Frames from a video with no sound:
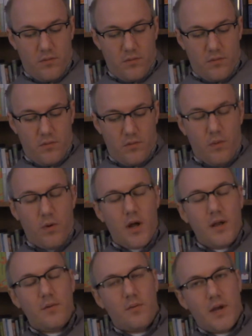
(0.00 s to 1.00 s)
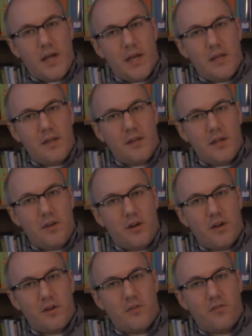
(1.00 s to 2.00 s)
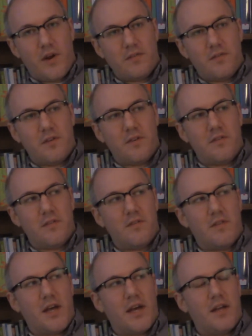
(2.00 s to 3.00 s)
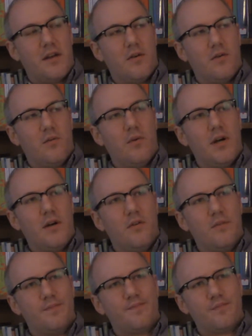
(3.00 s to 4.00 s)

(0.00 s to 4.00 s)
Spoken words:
one way that you can address this is that, well,